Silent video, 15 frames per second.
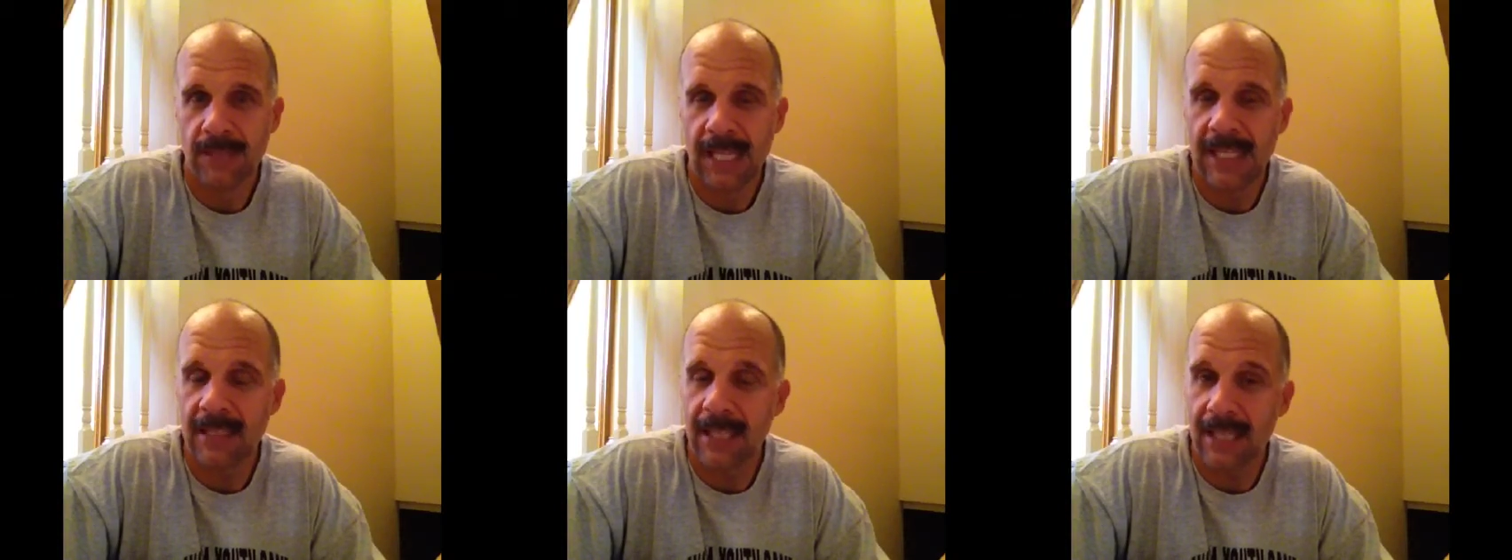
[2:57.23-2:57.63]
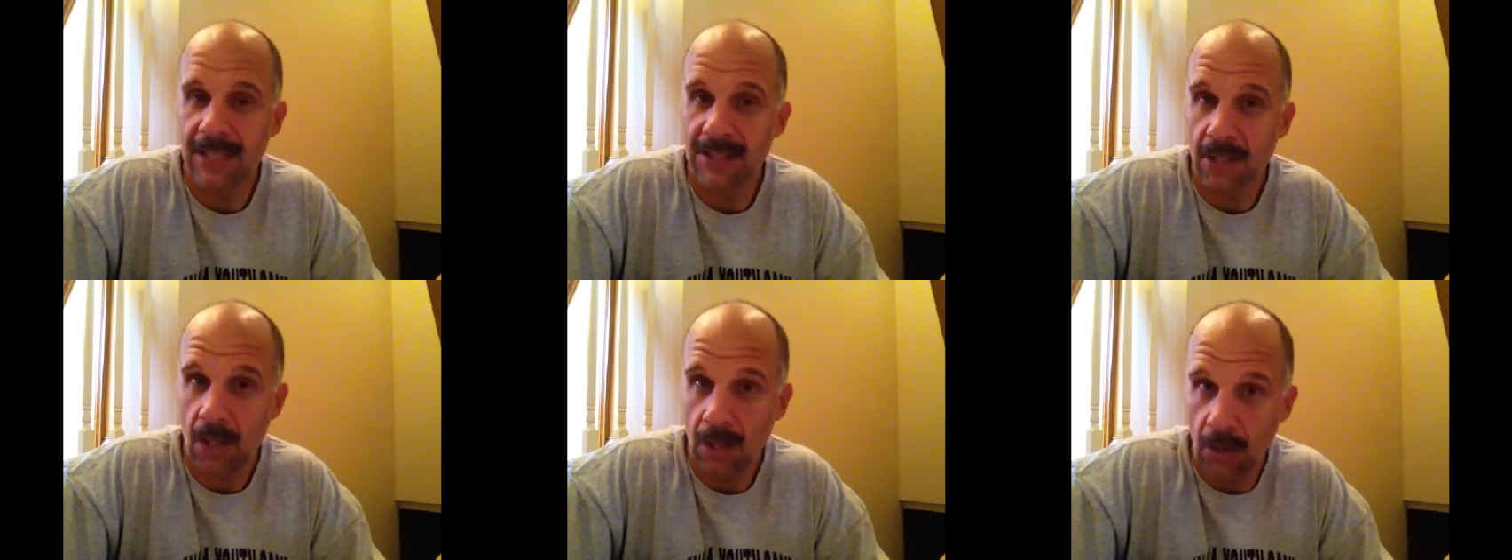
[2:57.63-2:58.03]
And let
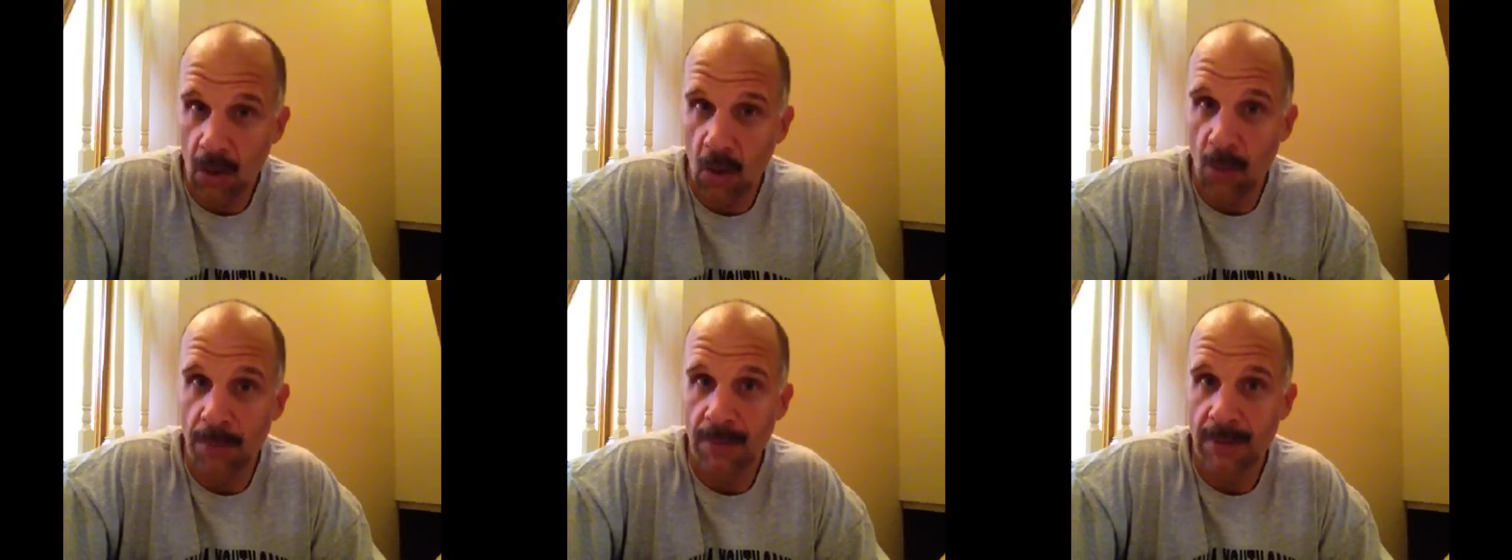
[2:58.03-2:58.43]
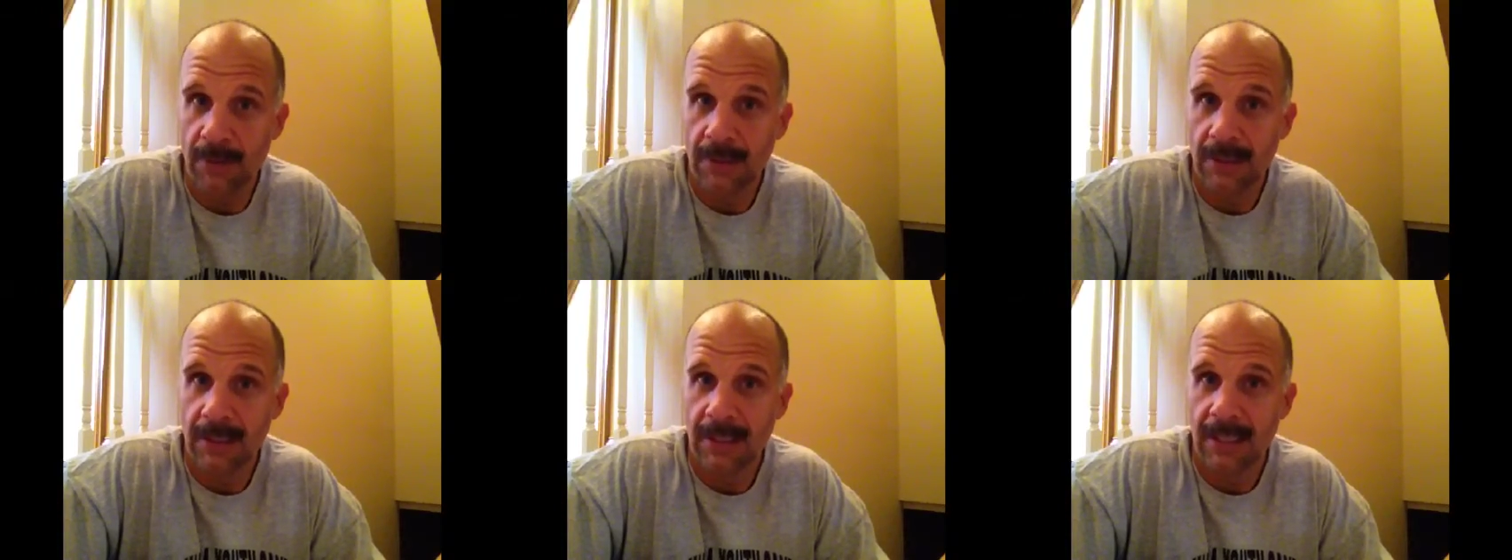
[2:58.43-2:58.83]
us all hope
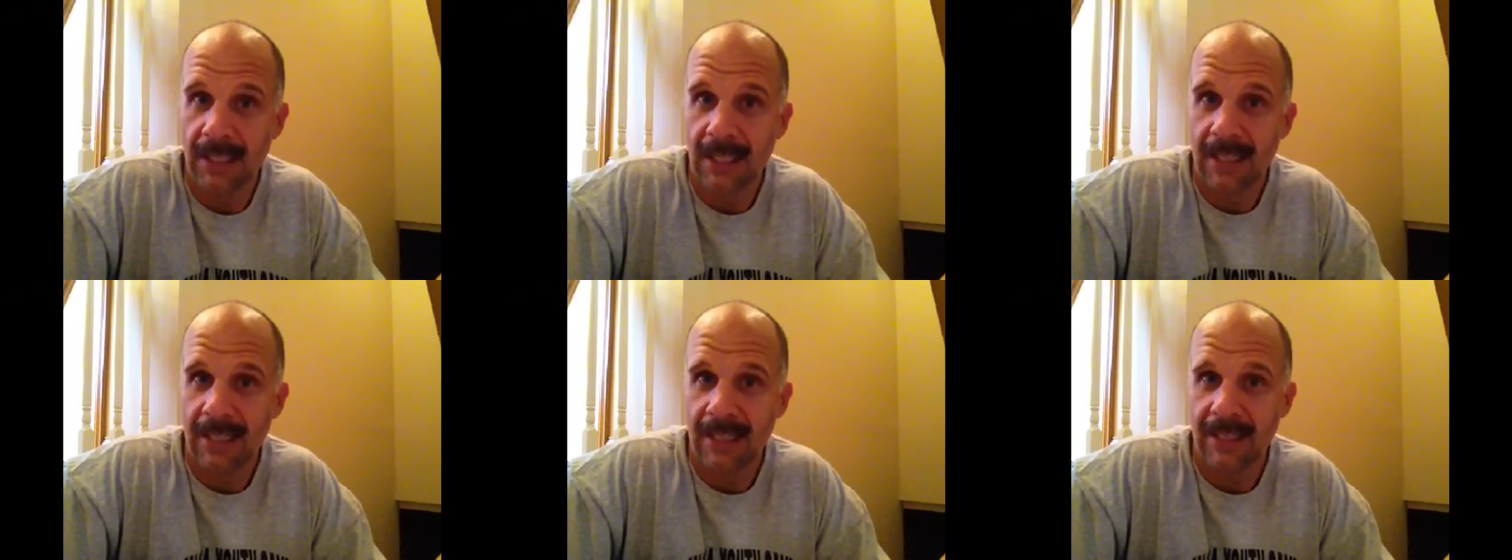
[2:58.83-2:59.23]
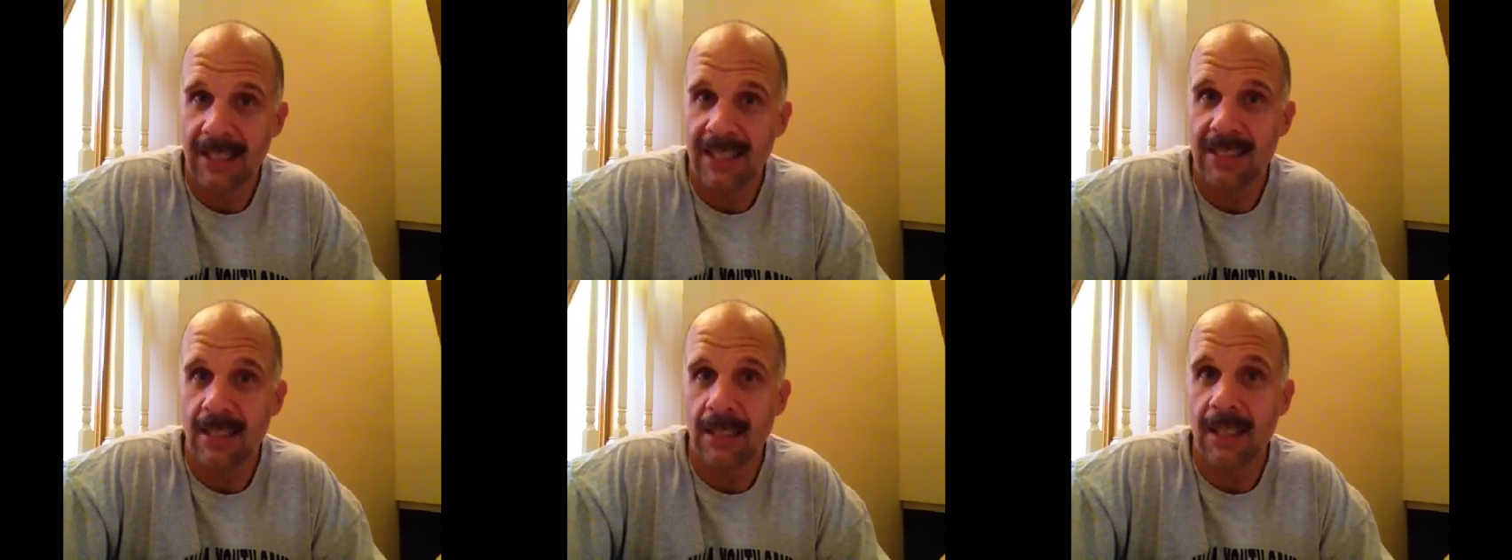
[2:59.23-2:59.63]
that
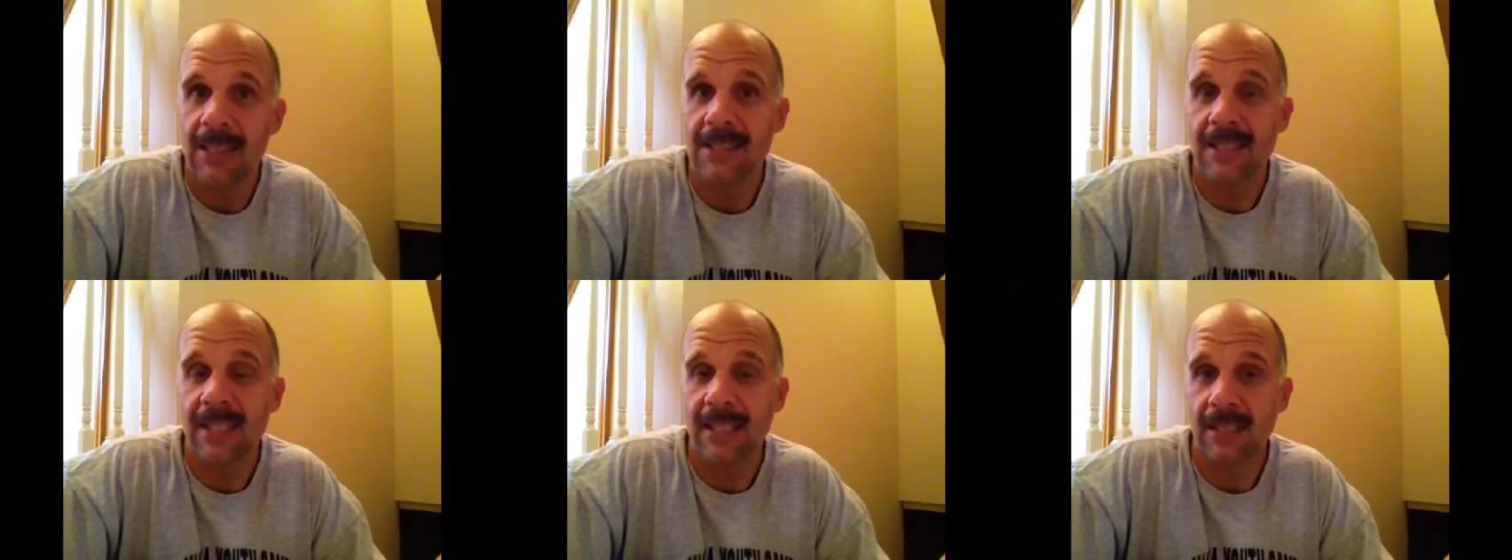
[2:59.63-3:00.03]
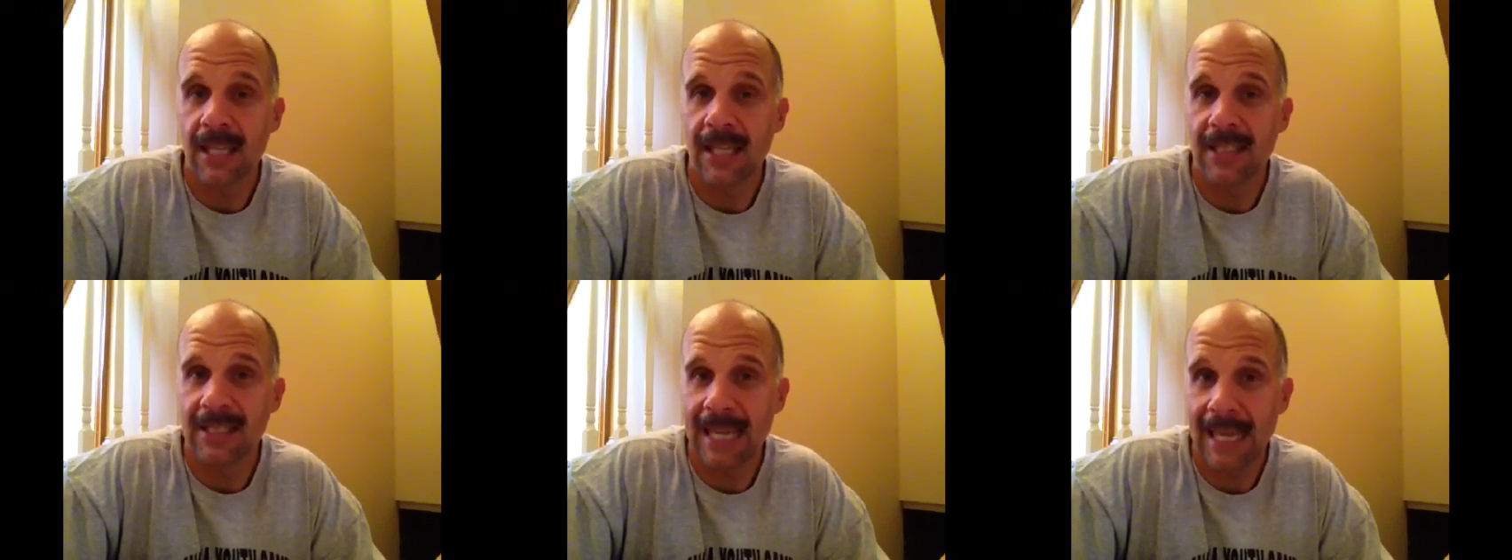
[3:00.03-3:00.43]
these Alinsky
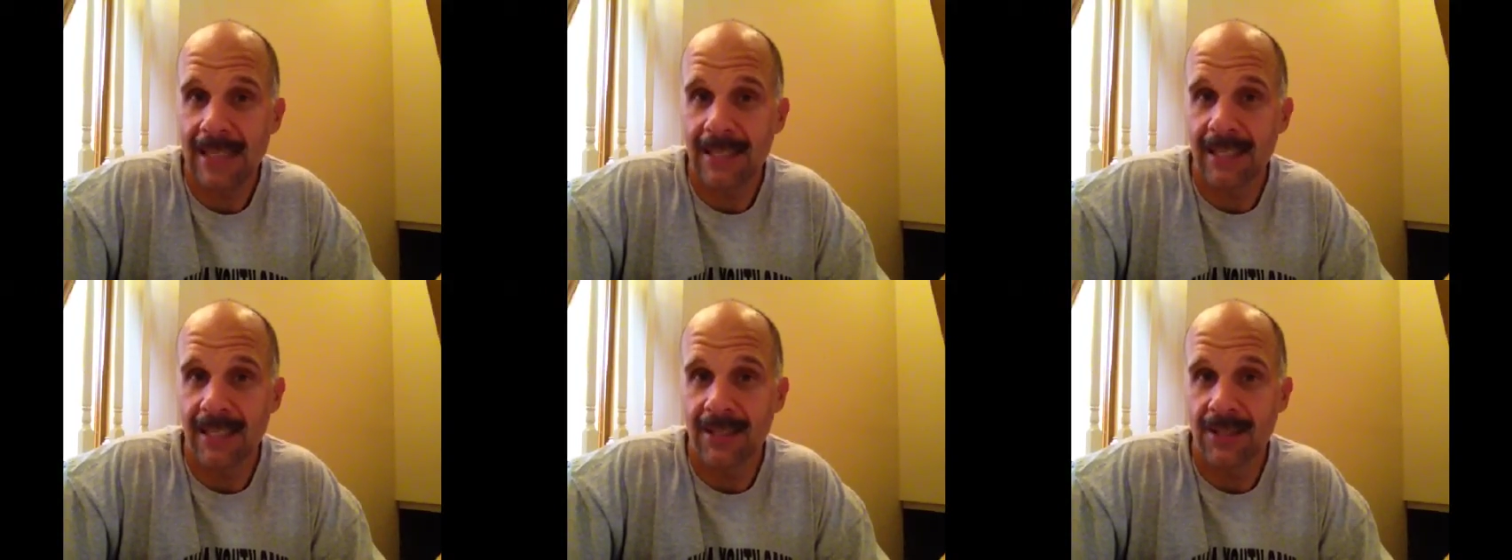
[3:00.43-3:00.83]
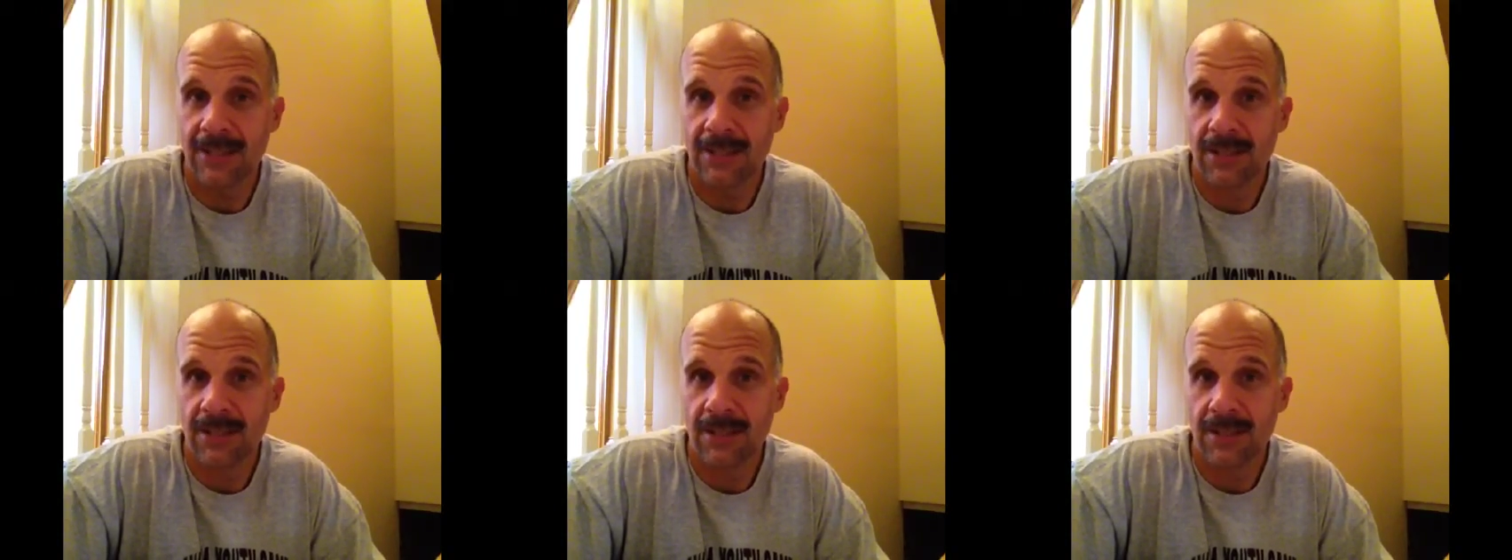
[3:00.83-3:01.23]
like tactics